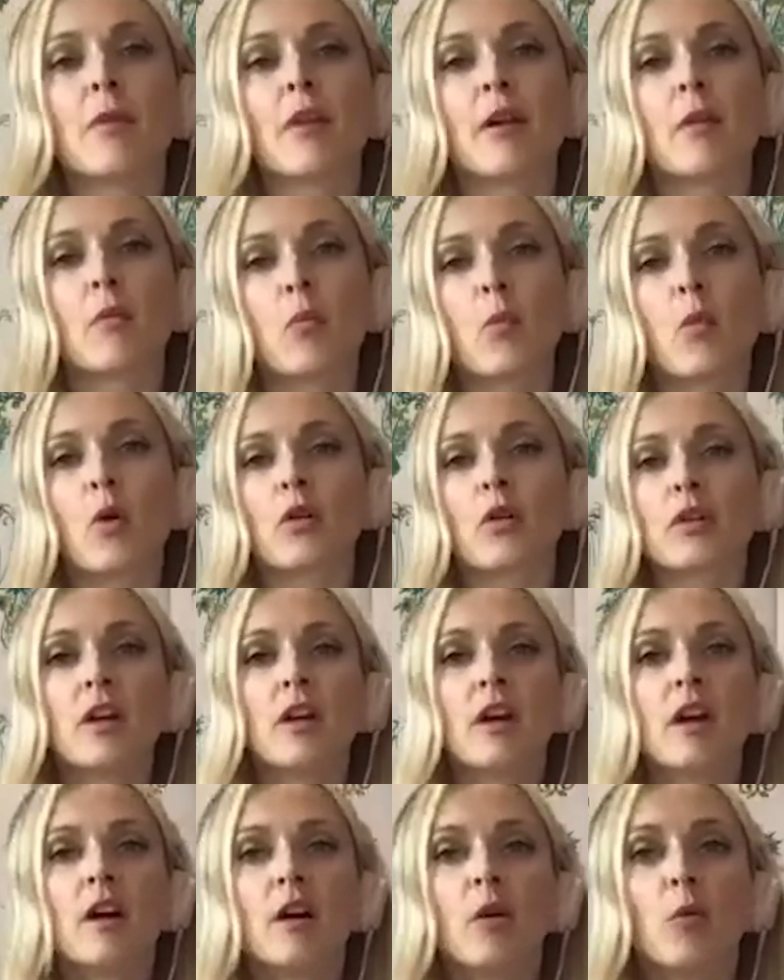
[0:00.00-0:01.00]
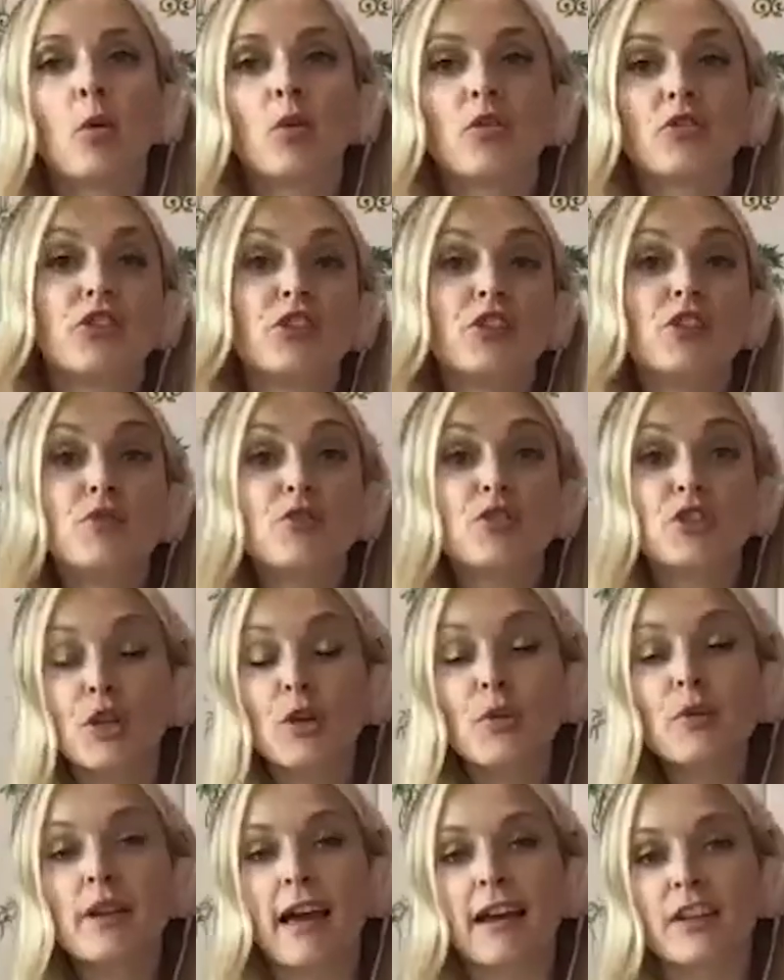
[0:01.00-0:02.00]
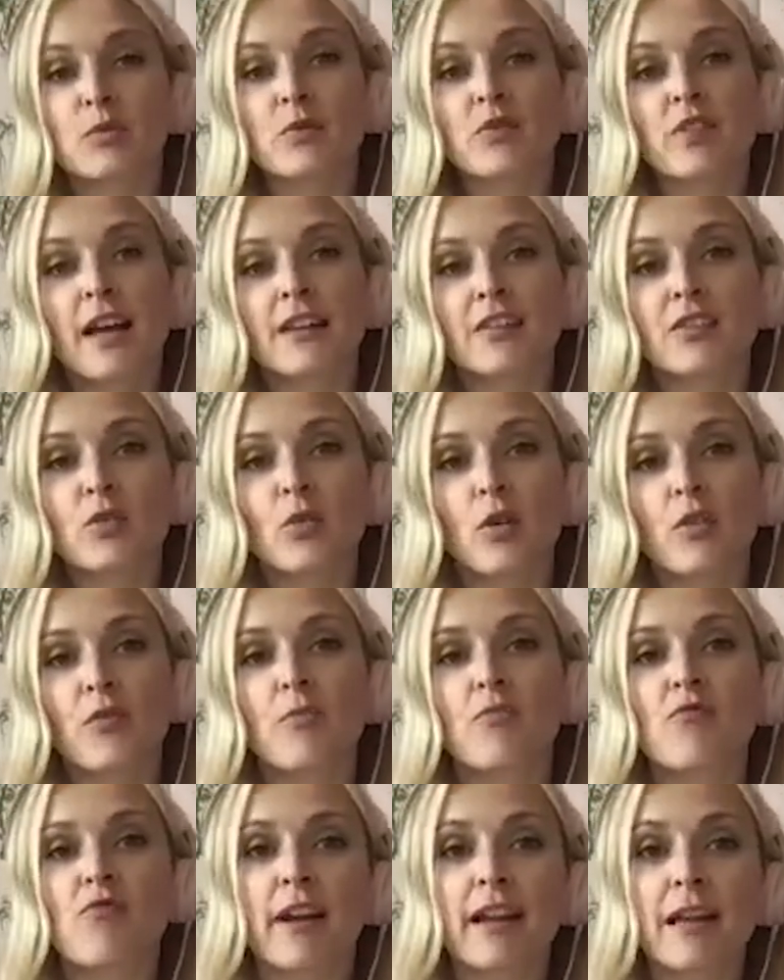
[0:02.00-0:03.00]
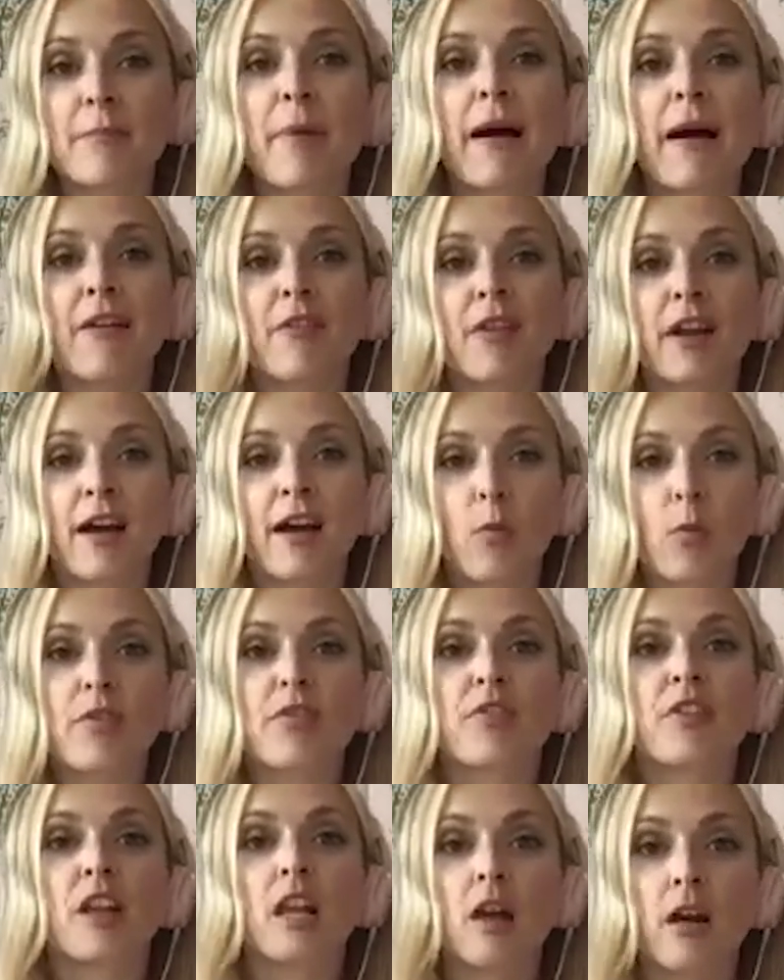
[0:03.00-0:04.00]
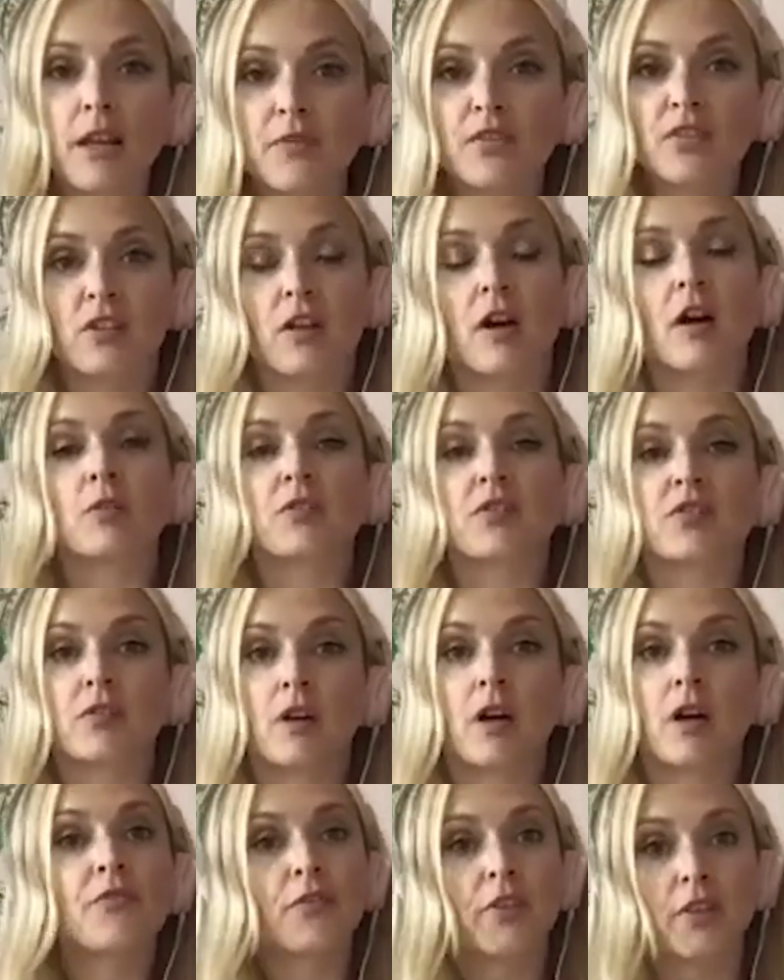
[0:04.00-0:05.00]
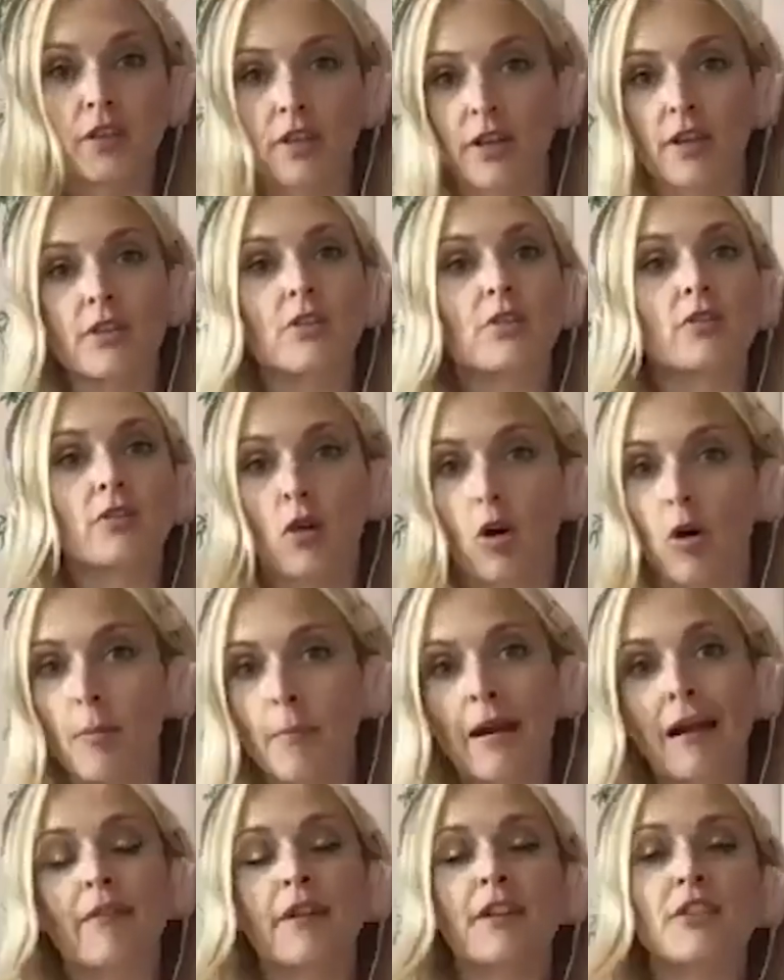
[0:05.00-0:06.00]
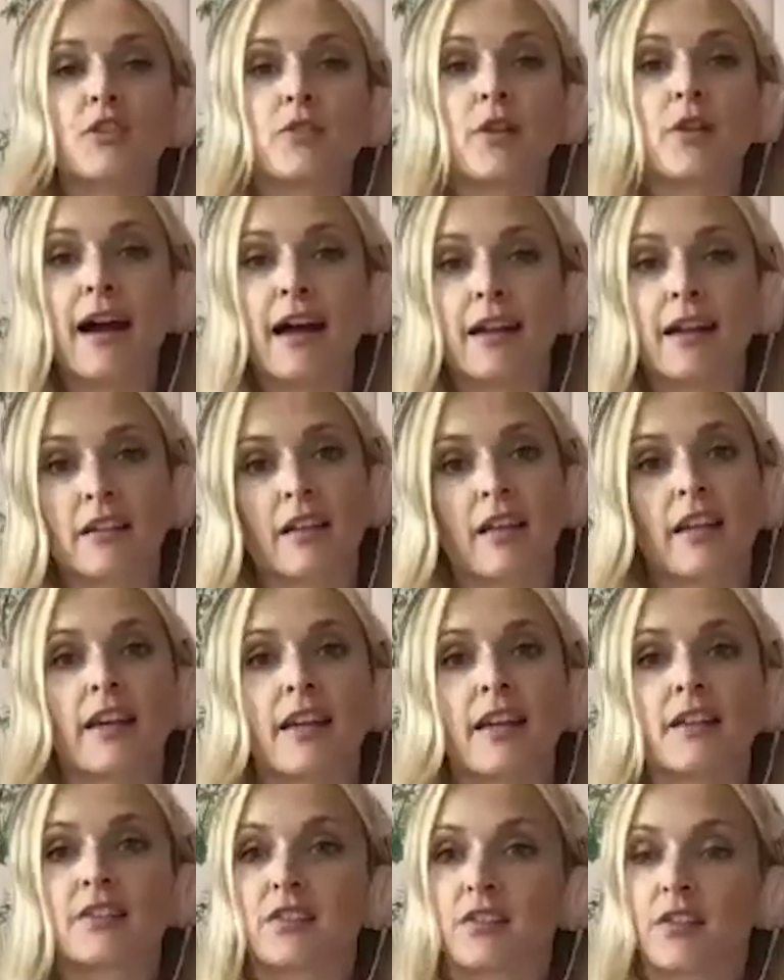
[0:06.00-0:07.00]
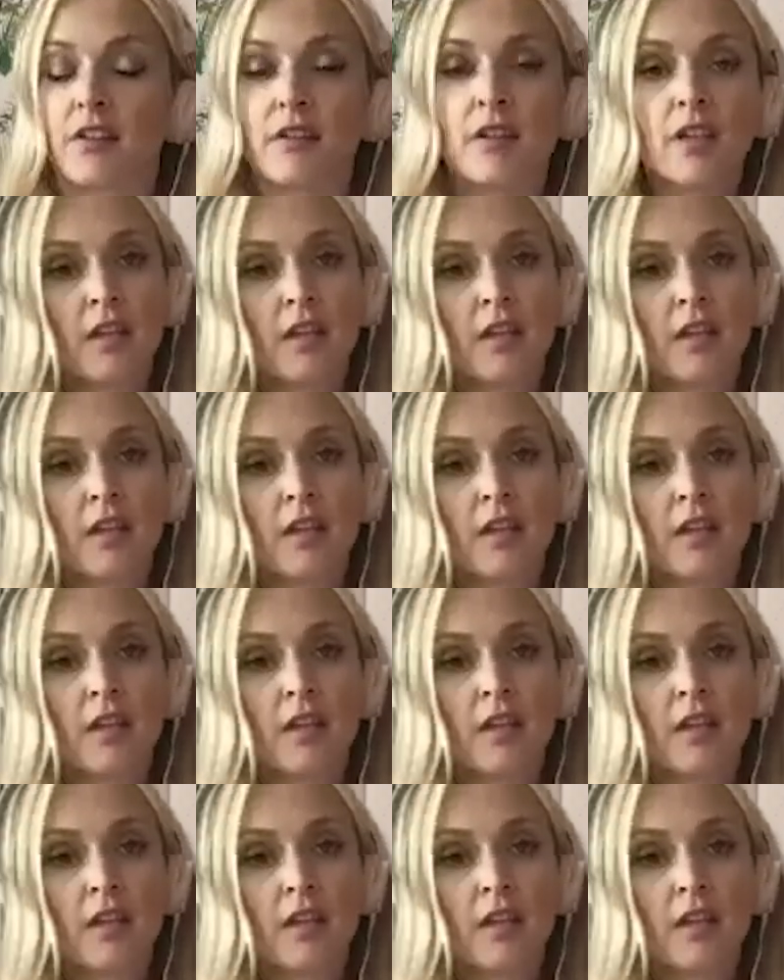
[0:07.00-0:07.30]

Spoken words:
Like, what do you do next? Was that sort of running parallel with the lifestyle stuff that, you know, you'd got married, you'd had kids, and